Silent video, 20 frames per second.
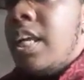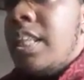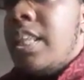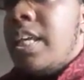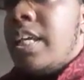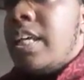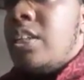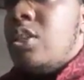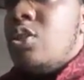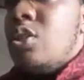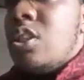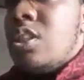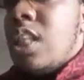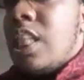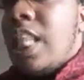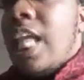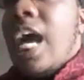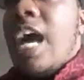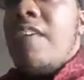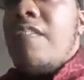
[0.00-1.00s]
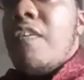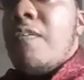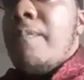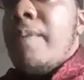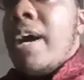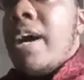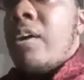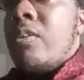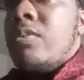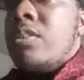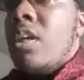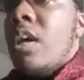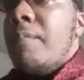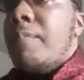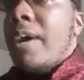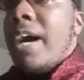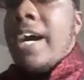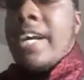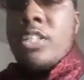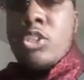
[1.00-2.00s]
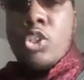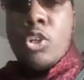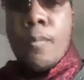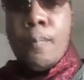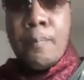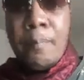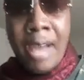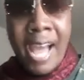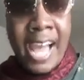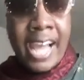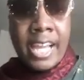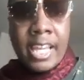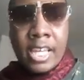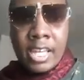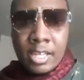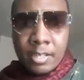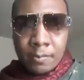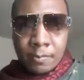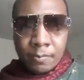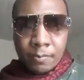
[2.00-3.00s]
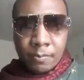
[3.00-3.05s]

that they can just laugh about behind your back?